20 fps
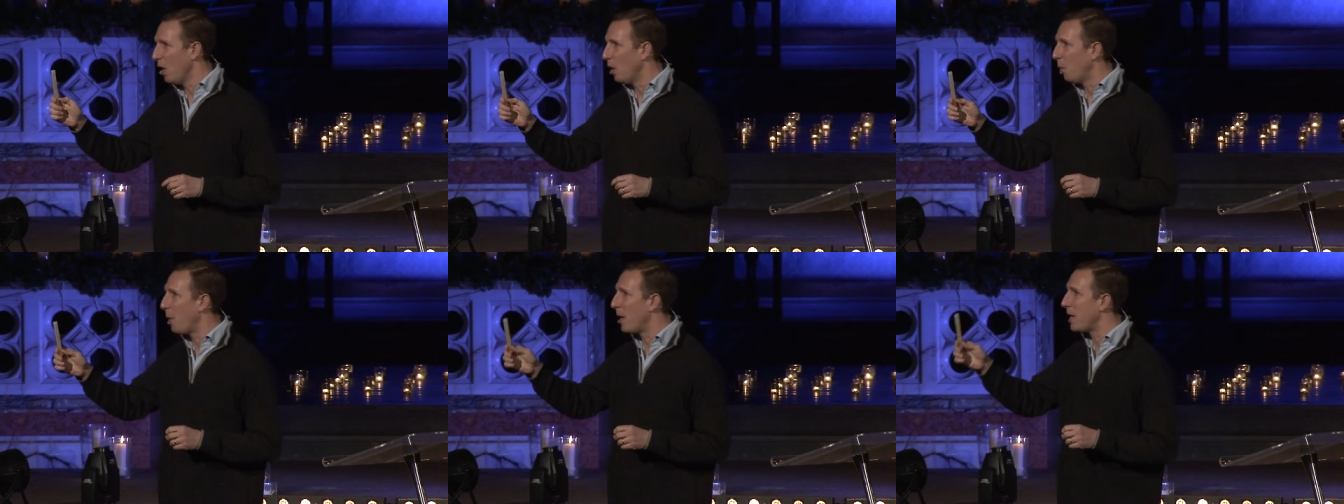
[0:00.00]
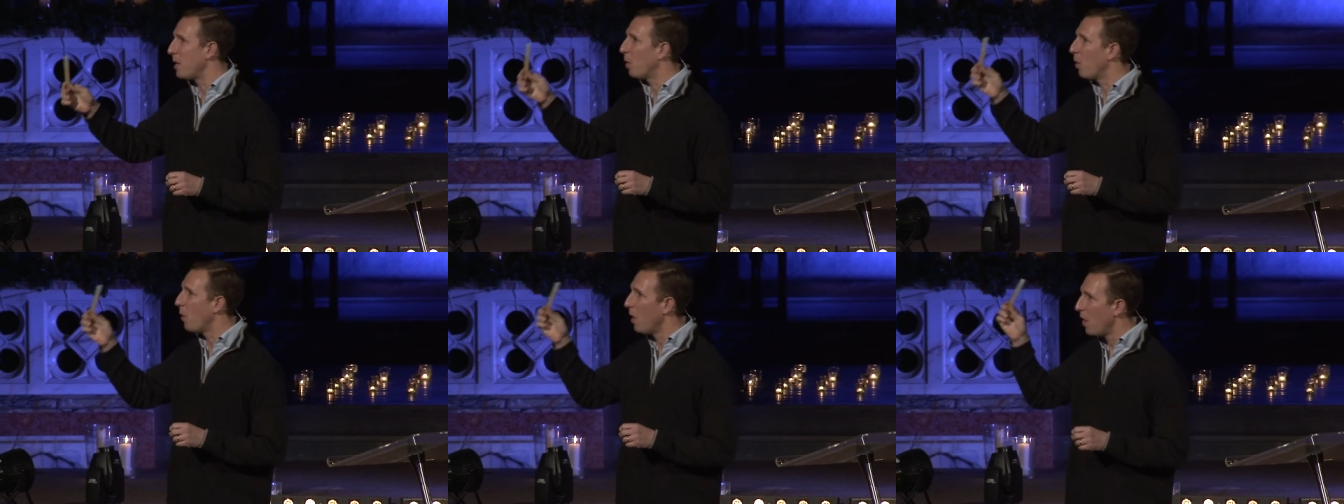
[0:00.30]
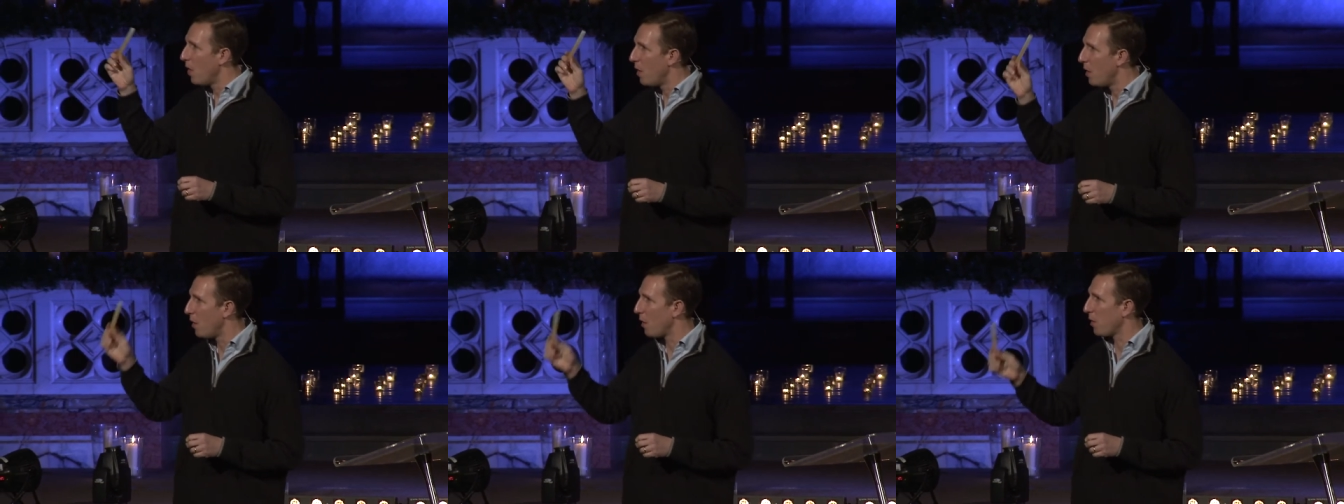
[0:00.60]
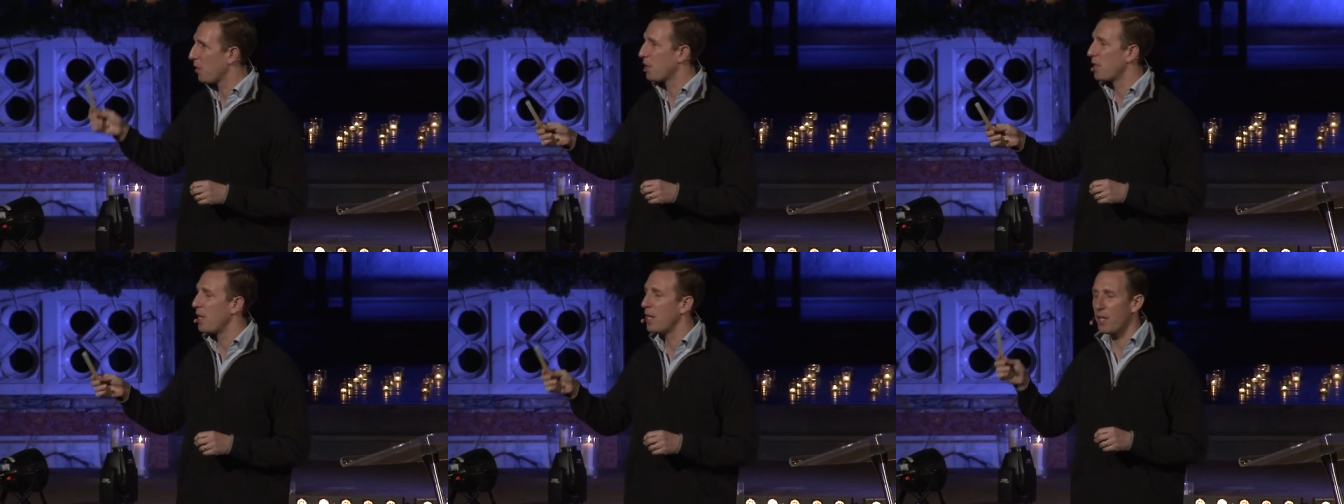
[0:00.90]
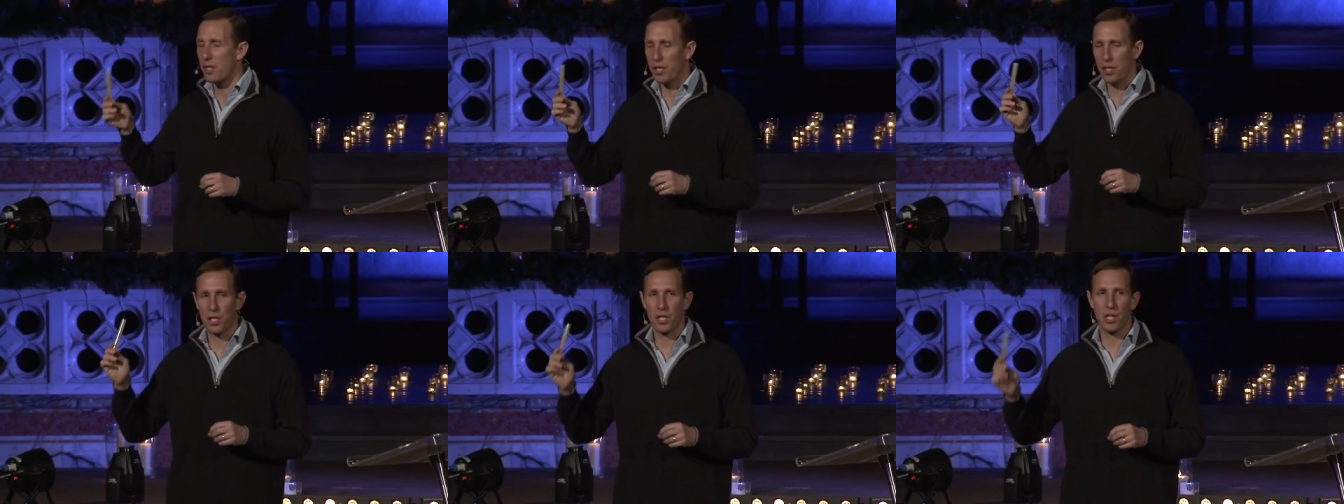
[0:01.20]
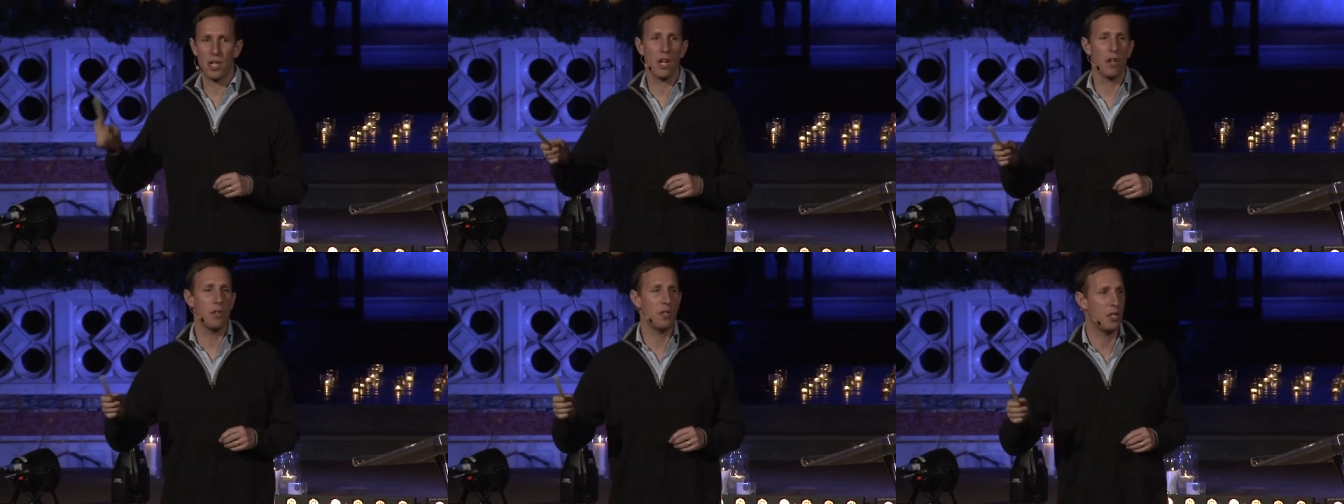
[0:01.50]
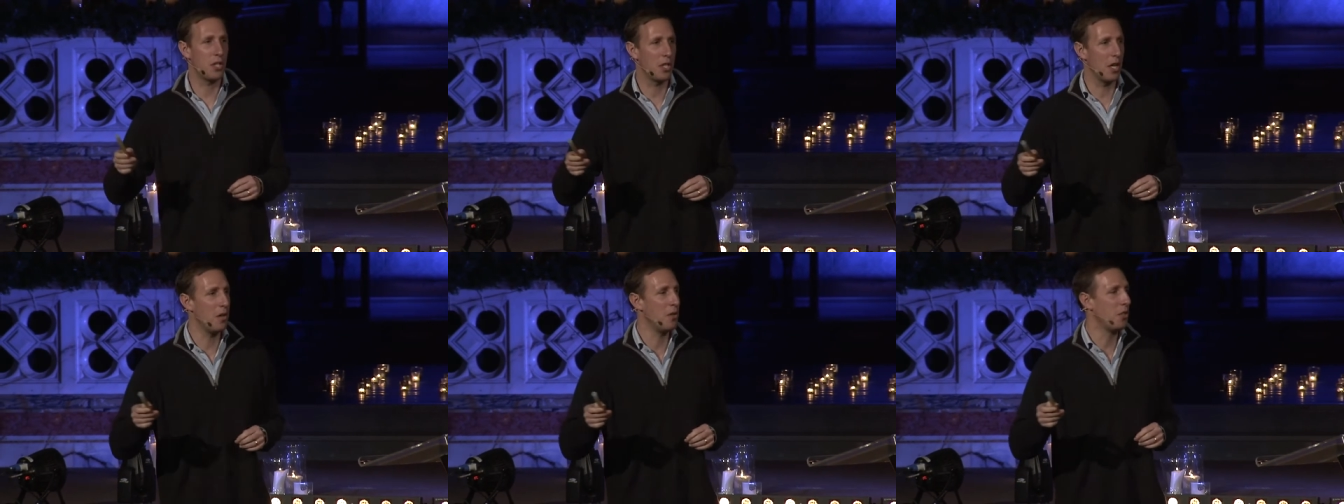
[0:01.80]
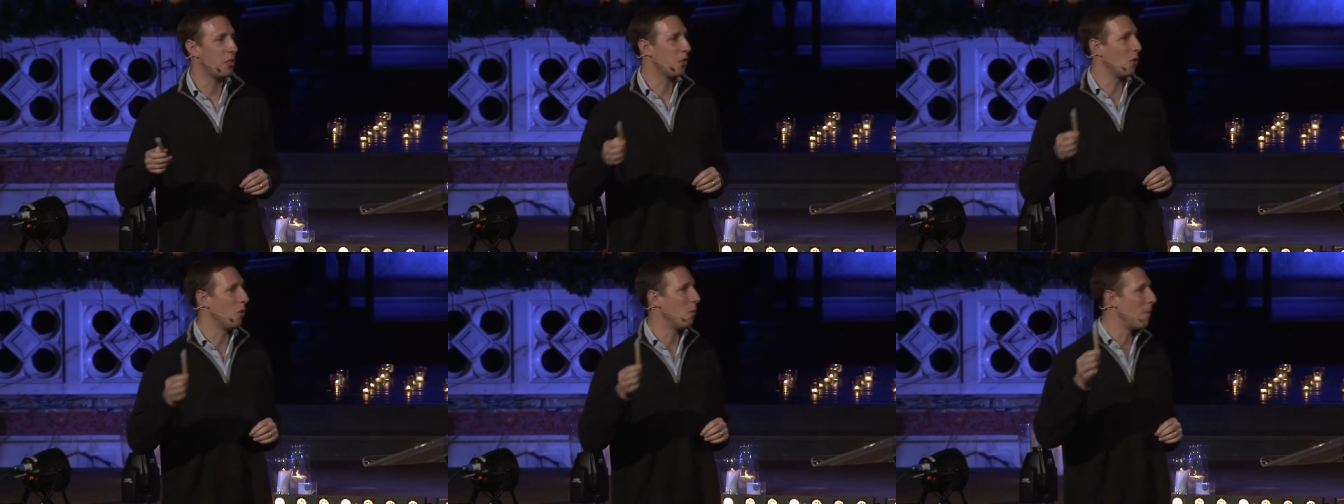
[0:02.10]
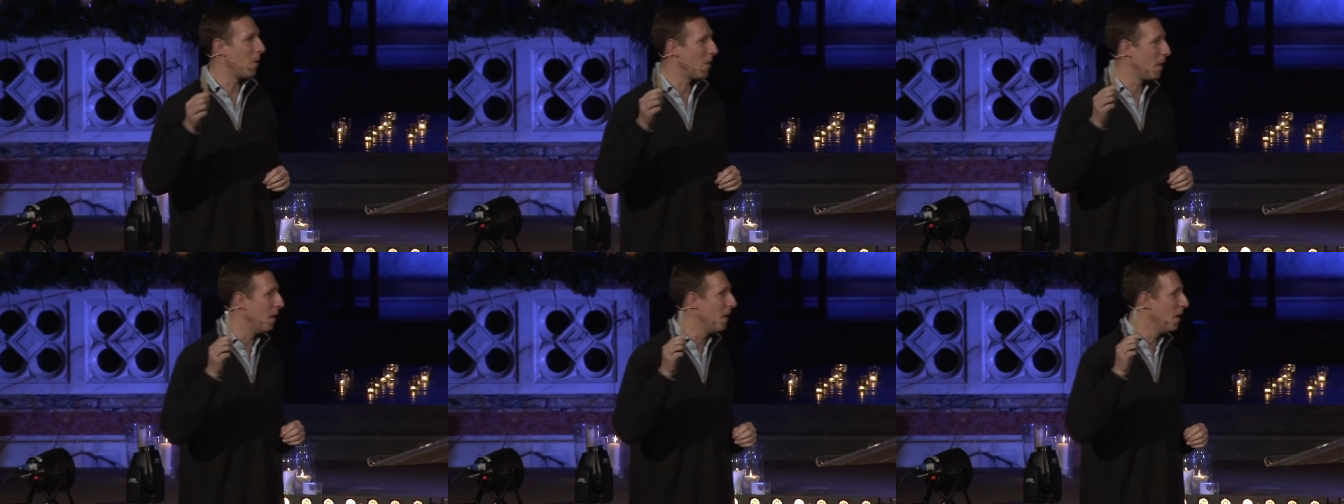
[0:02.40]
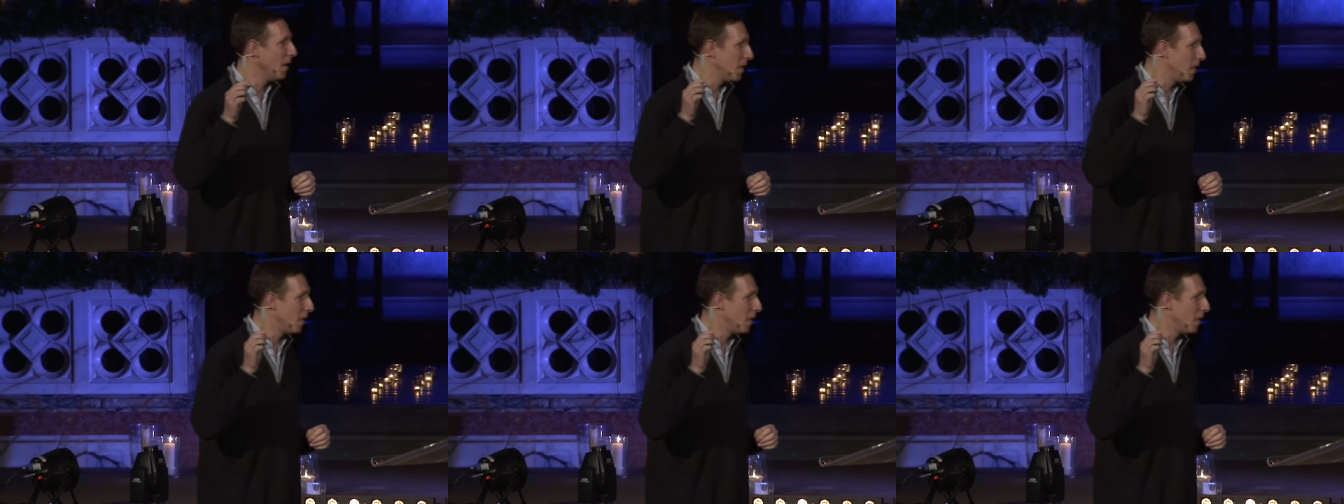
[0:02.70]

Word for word: when you're lost in a snow snowstorm on the